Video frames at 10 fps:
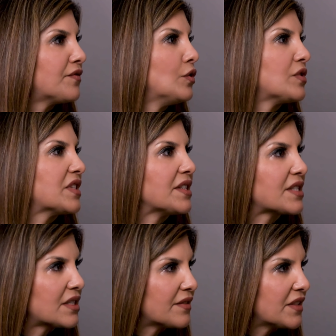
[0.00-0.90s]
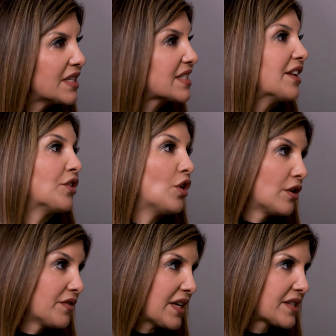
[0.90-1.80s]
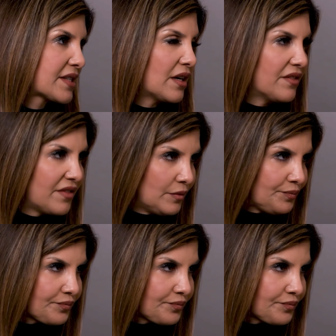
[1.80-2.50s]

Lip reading: food sensitivities, and all of that stuff.